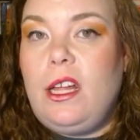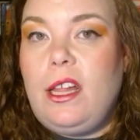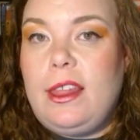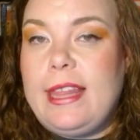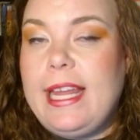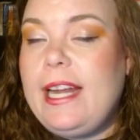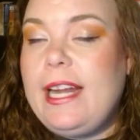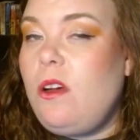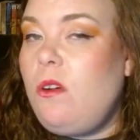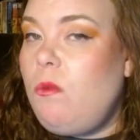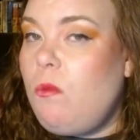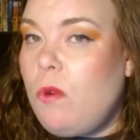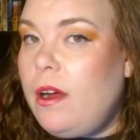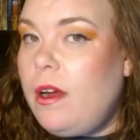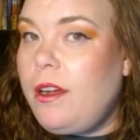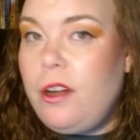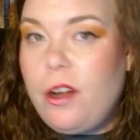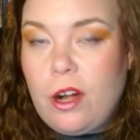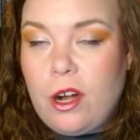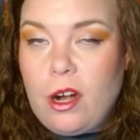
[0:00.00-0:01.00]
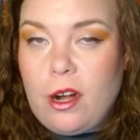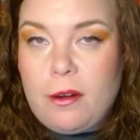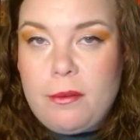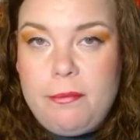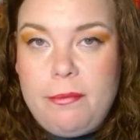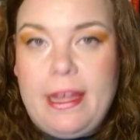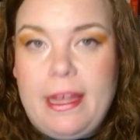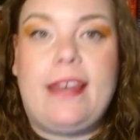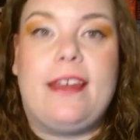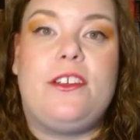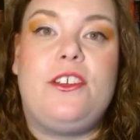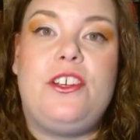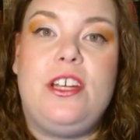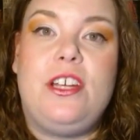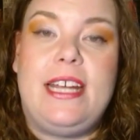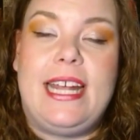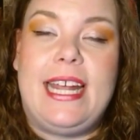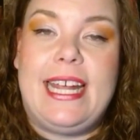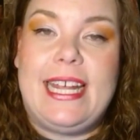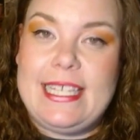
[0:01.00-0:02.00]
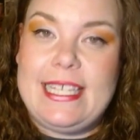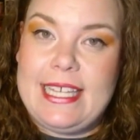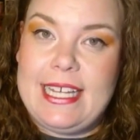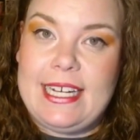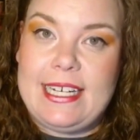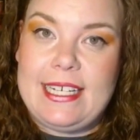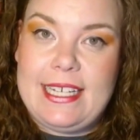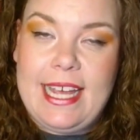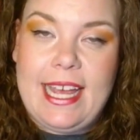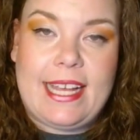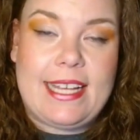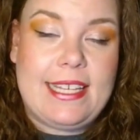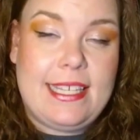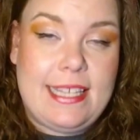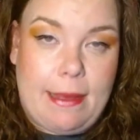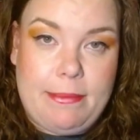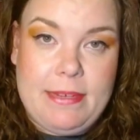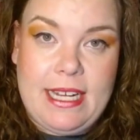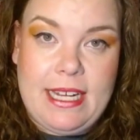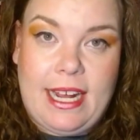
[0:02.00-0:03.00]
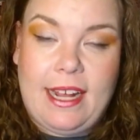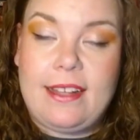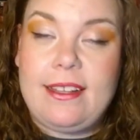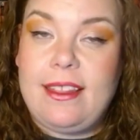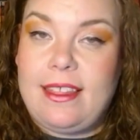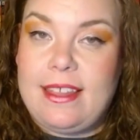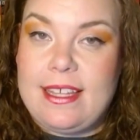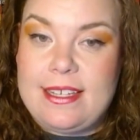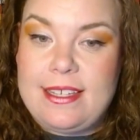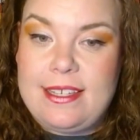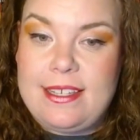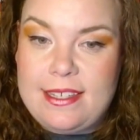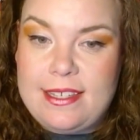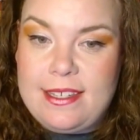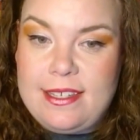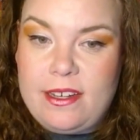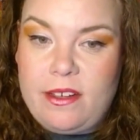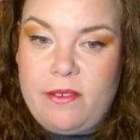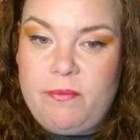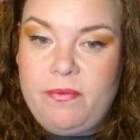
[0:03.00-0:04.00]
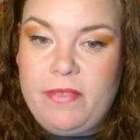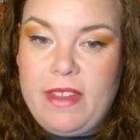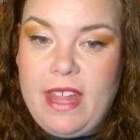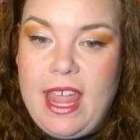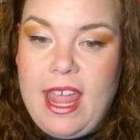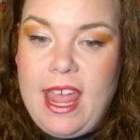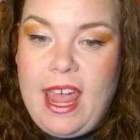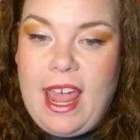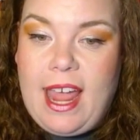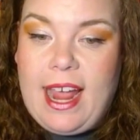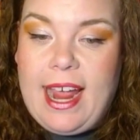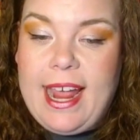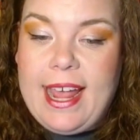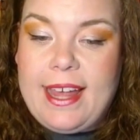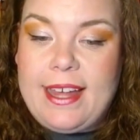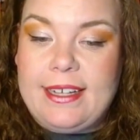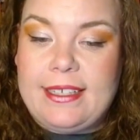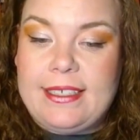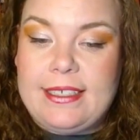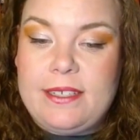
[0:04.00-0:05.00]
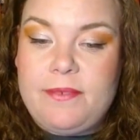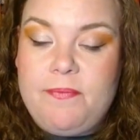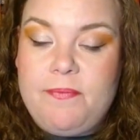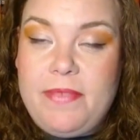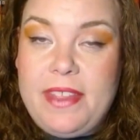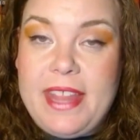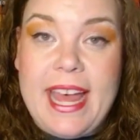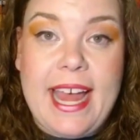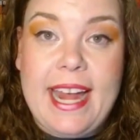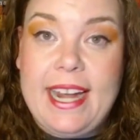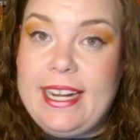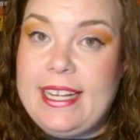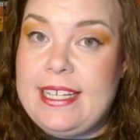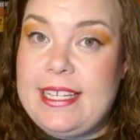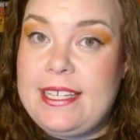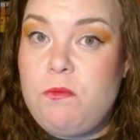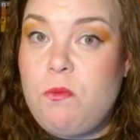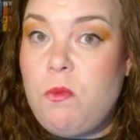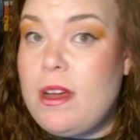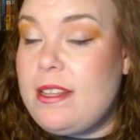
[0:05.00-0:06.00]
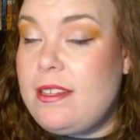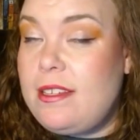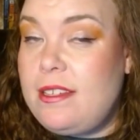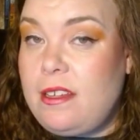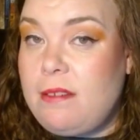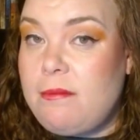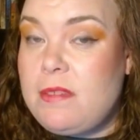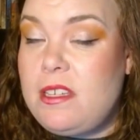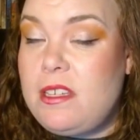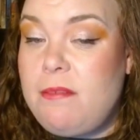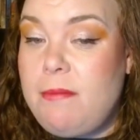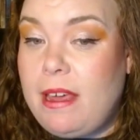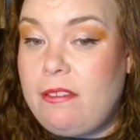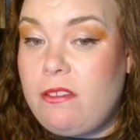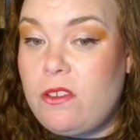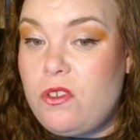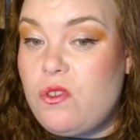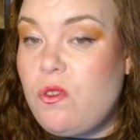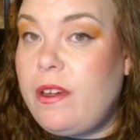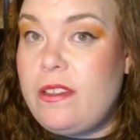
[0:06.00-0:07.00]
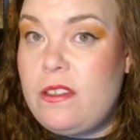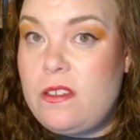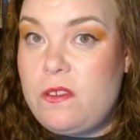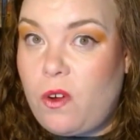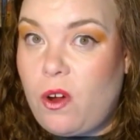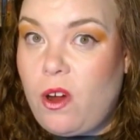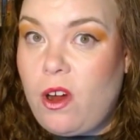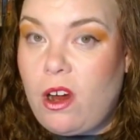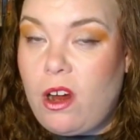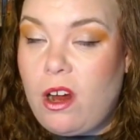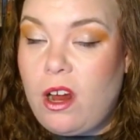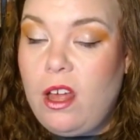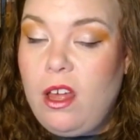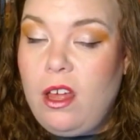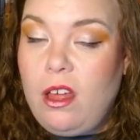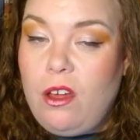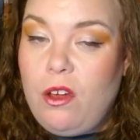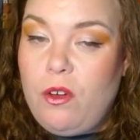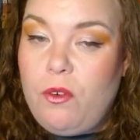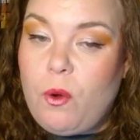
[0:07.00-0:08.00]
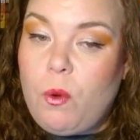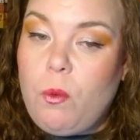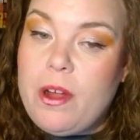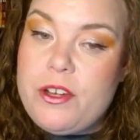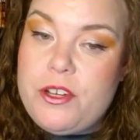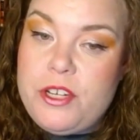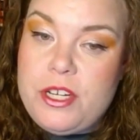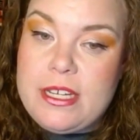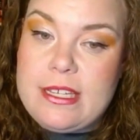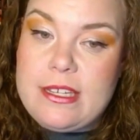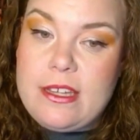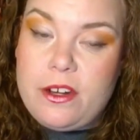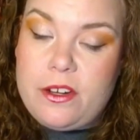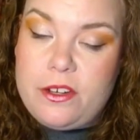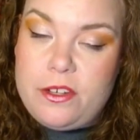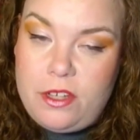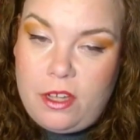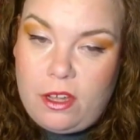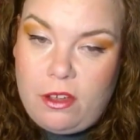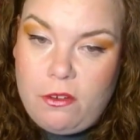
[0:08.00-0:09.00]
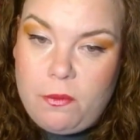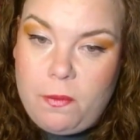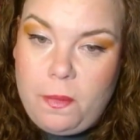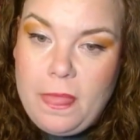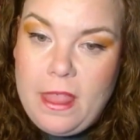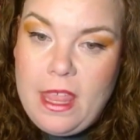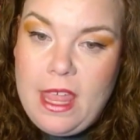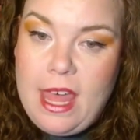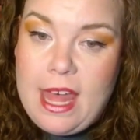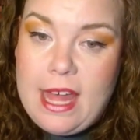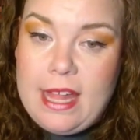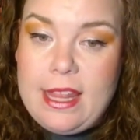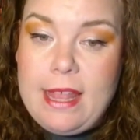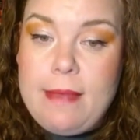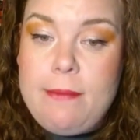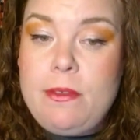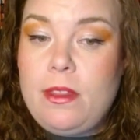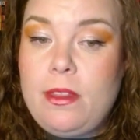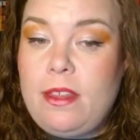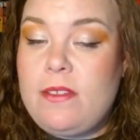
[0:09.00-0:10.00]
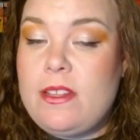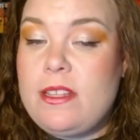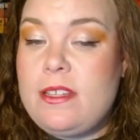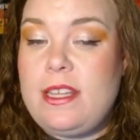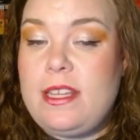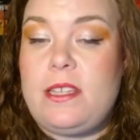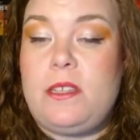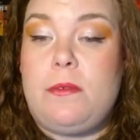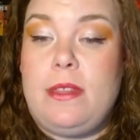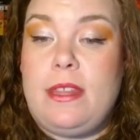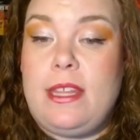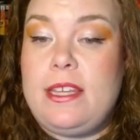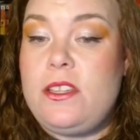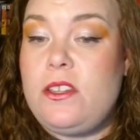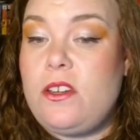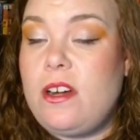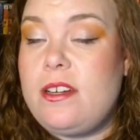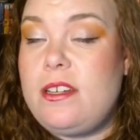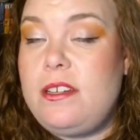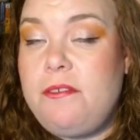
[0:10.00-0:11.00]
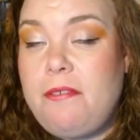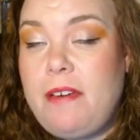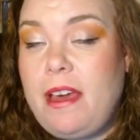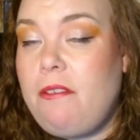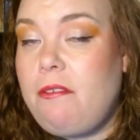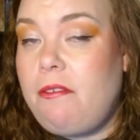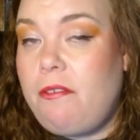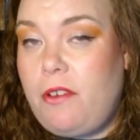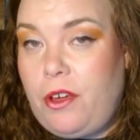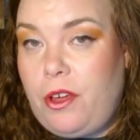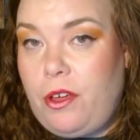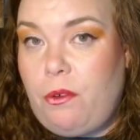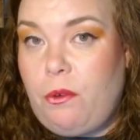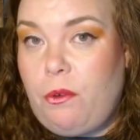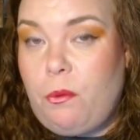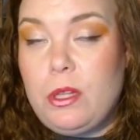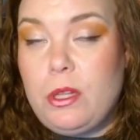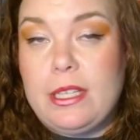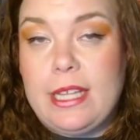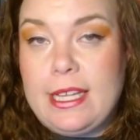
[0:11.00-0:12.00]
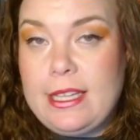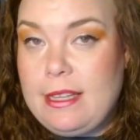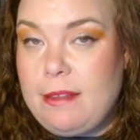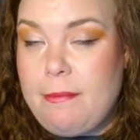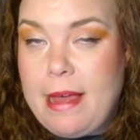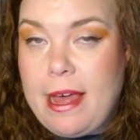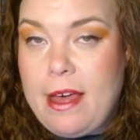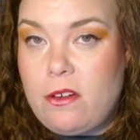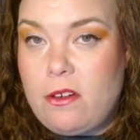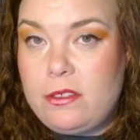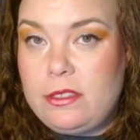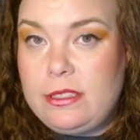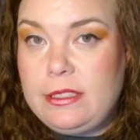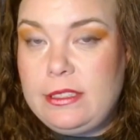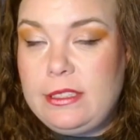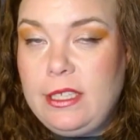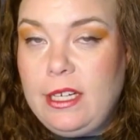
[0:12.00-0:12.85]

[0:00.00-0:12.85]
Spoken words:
They don't want her because she isn't accepting this system. And that is what seems to make the choice for her, for what she is going to do. And Lemuel even says, when they start to fight for you, we'll let them out.